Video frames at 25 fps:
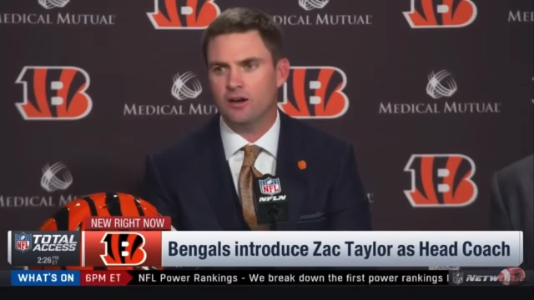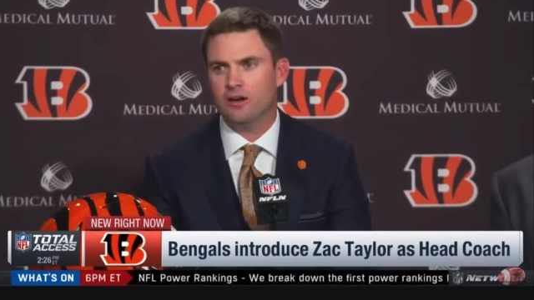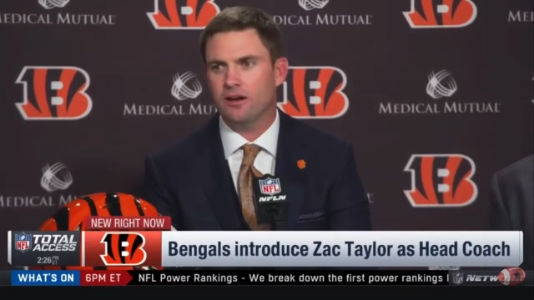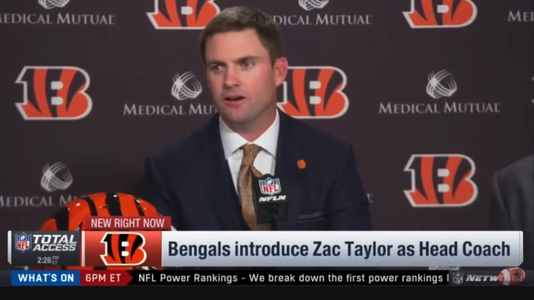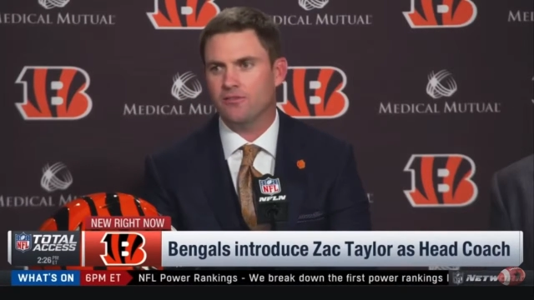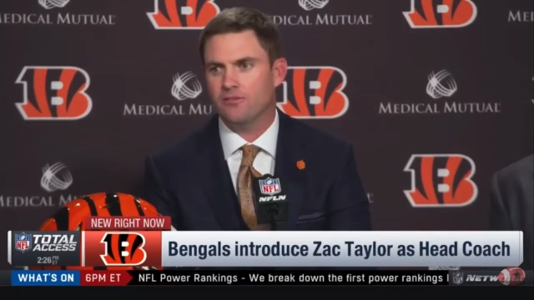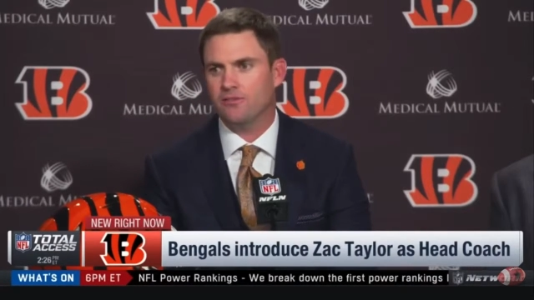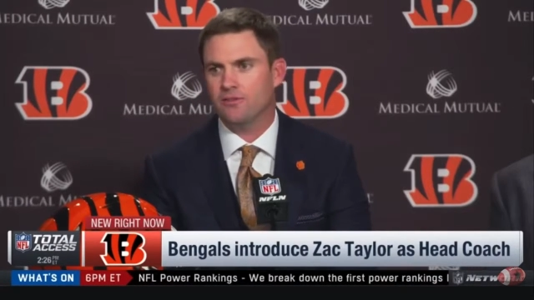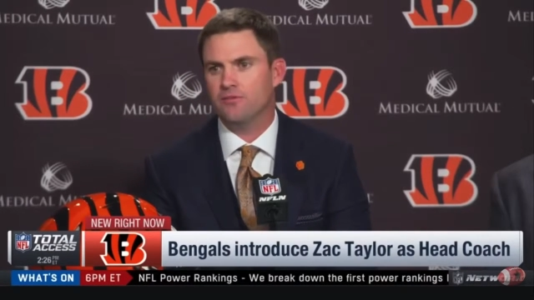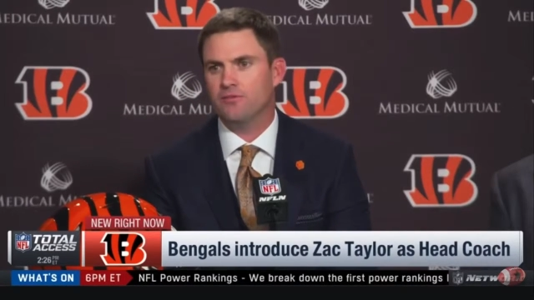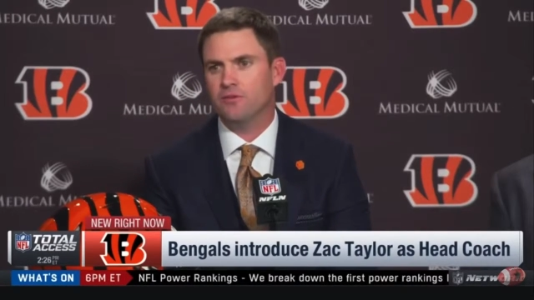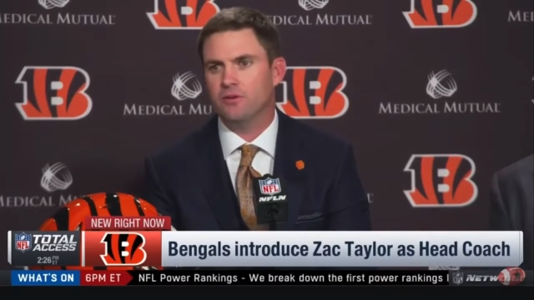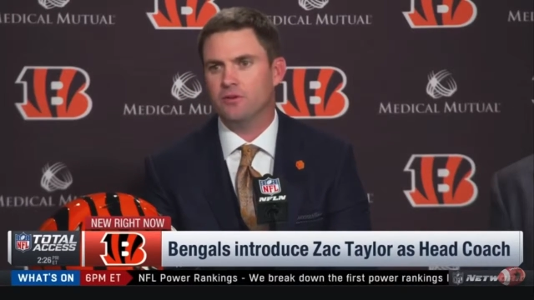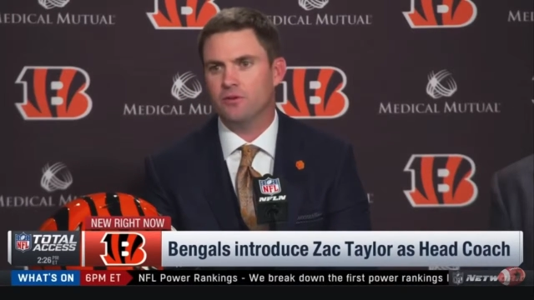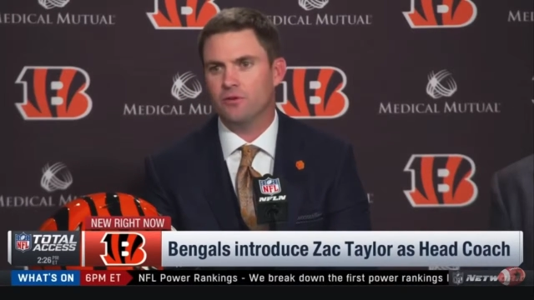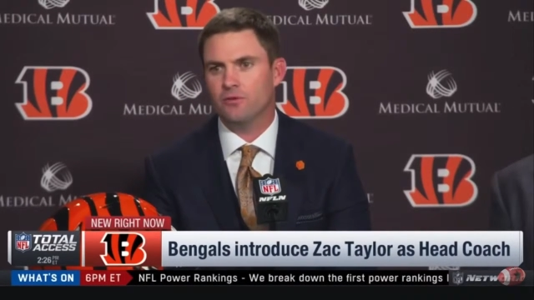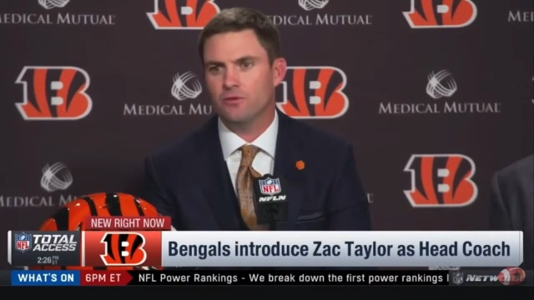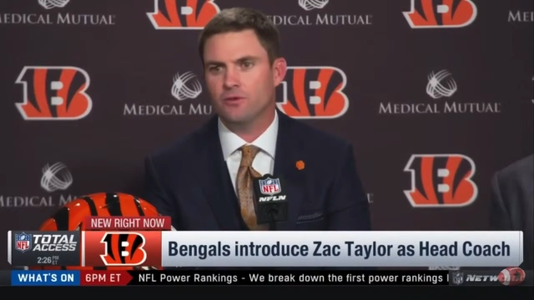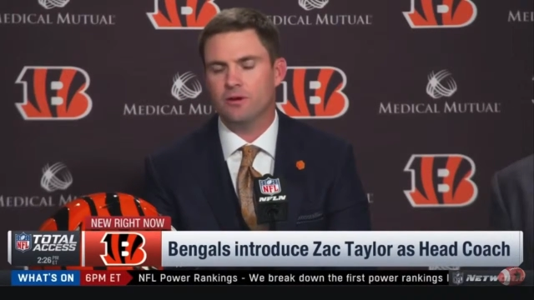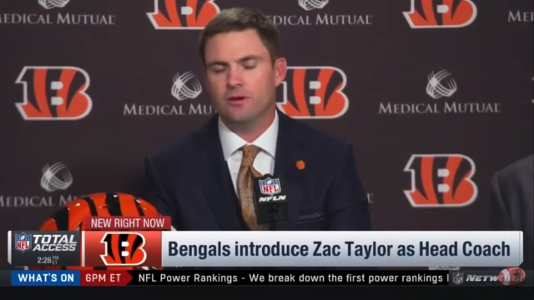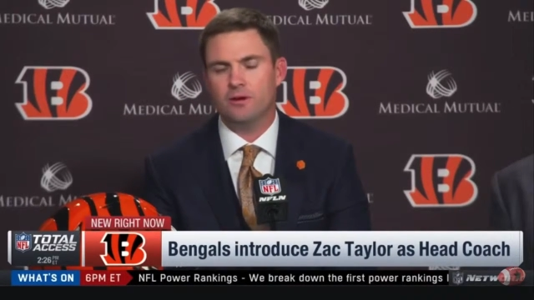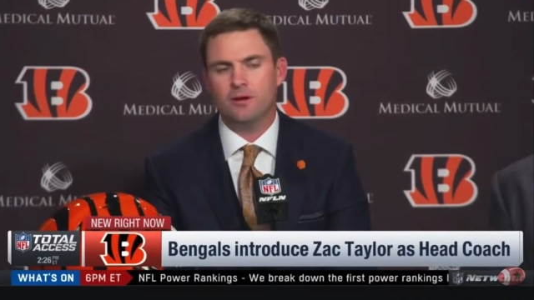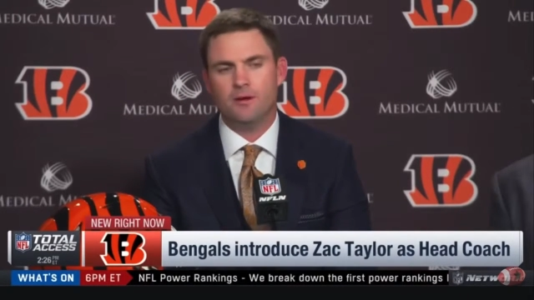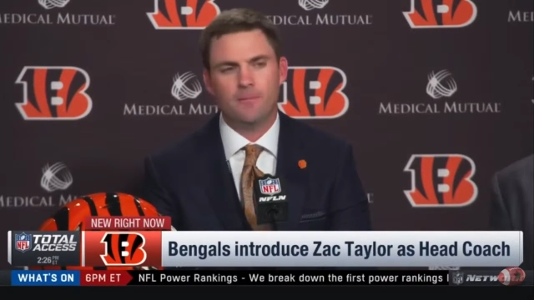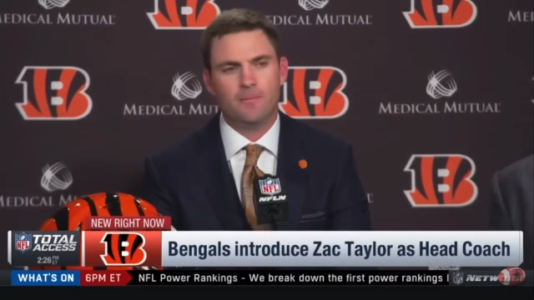and sign
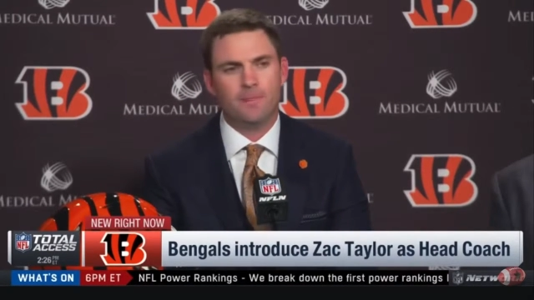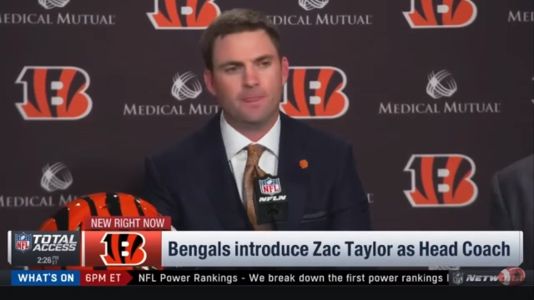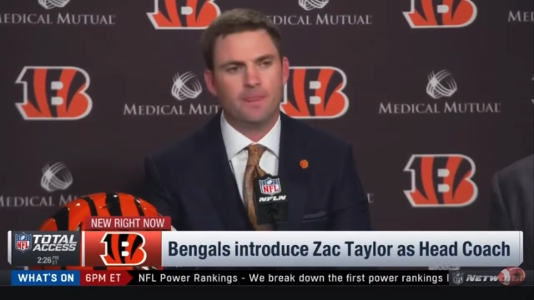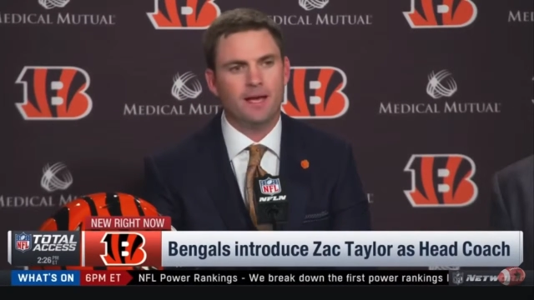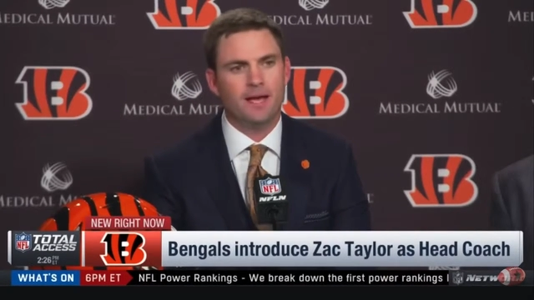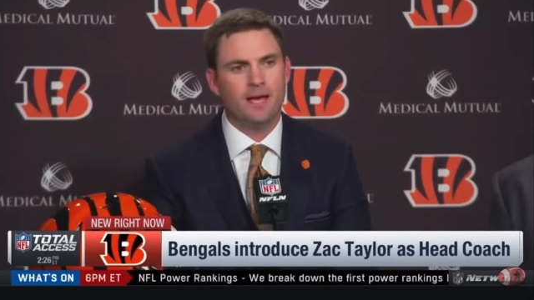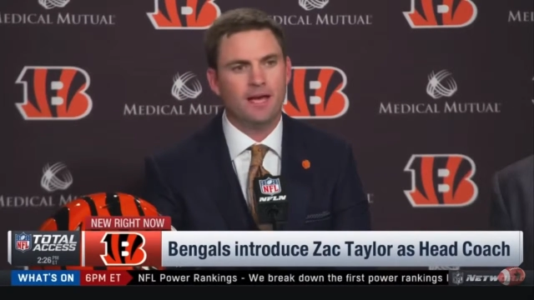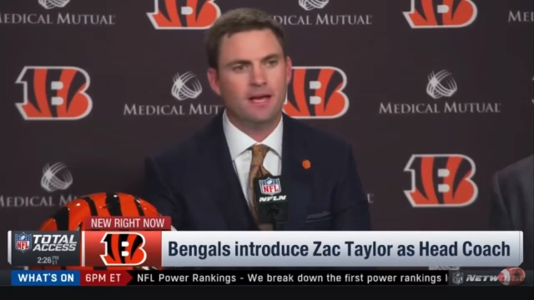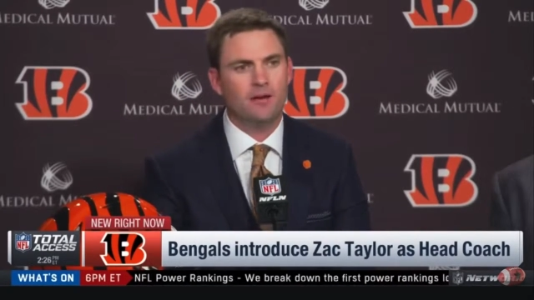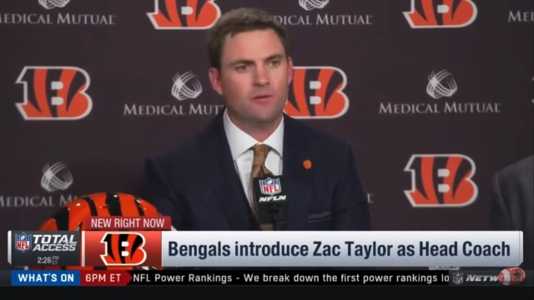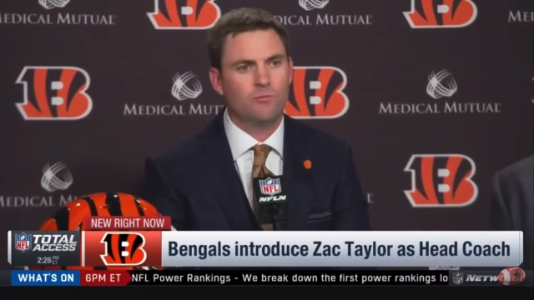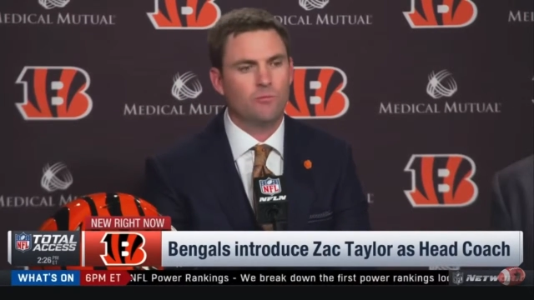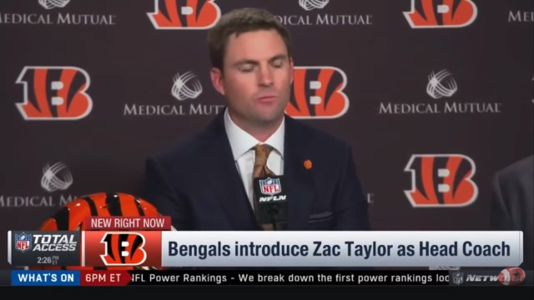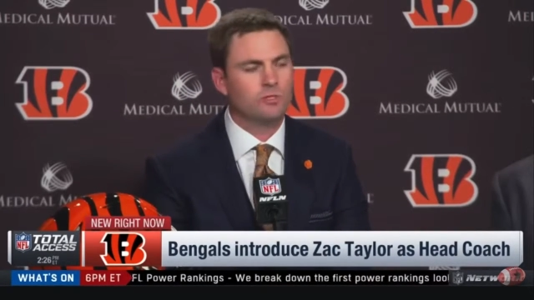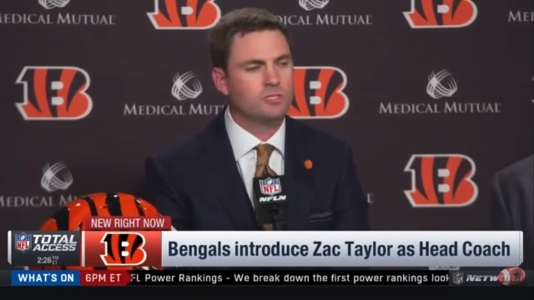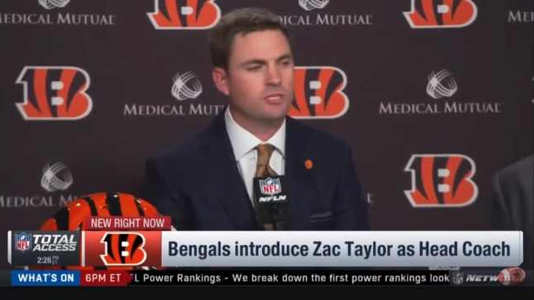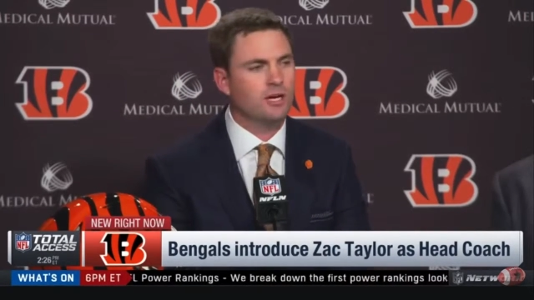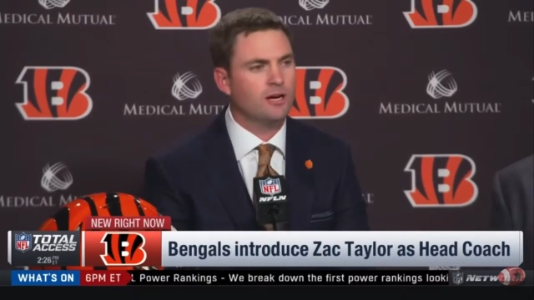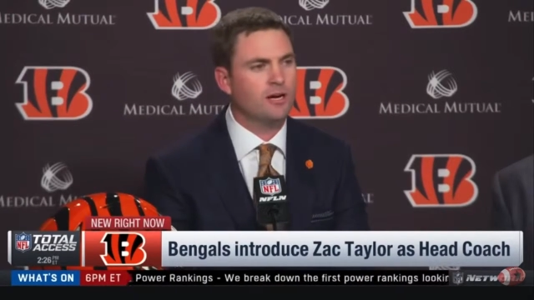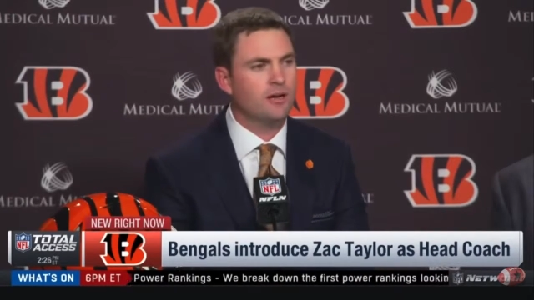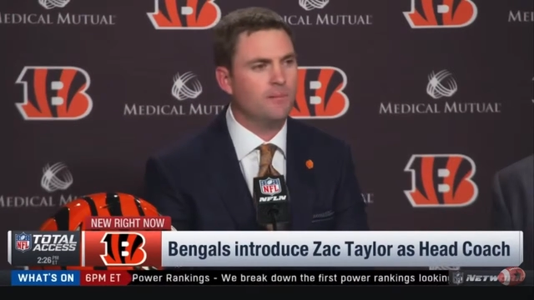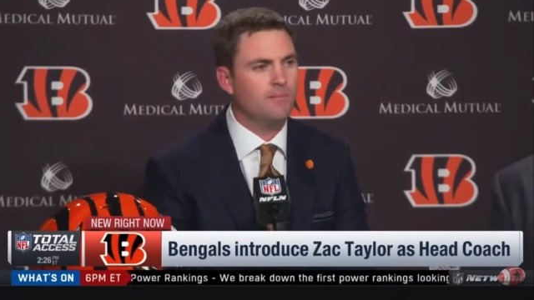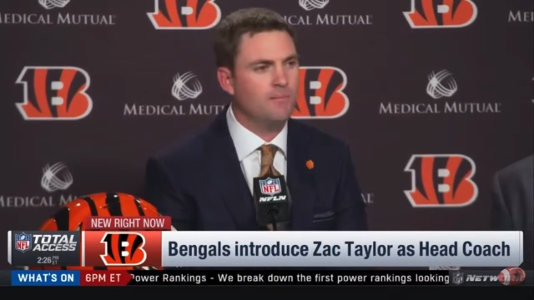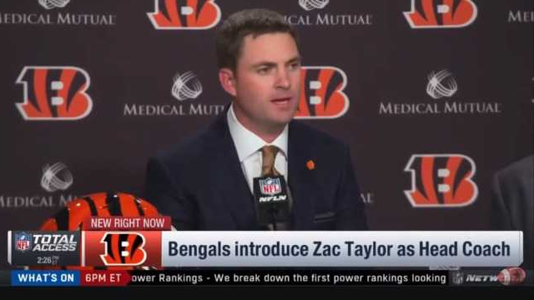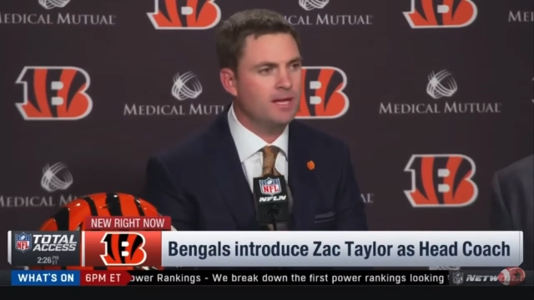cheaper and younger
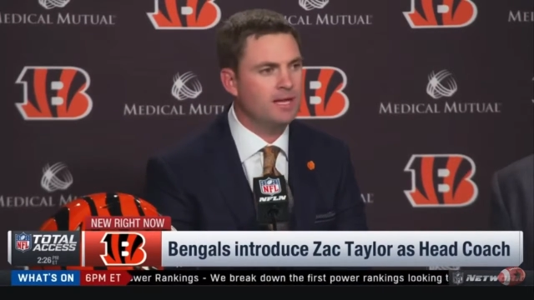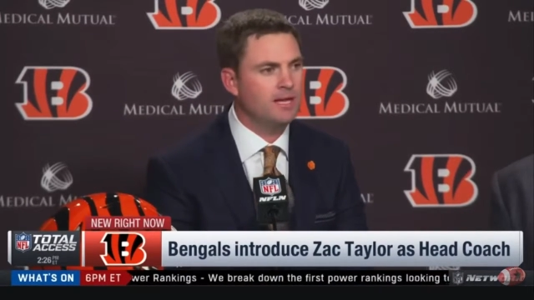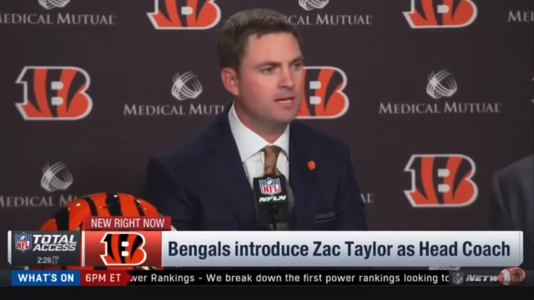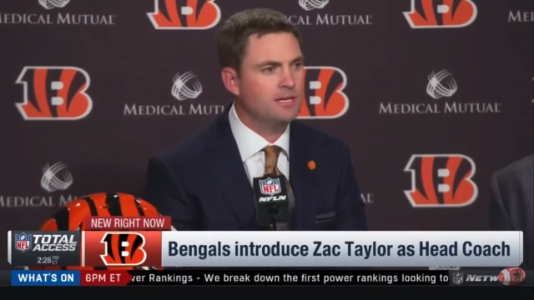talent.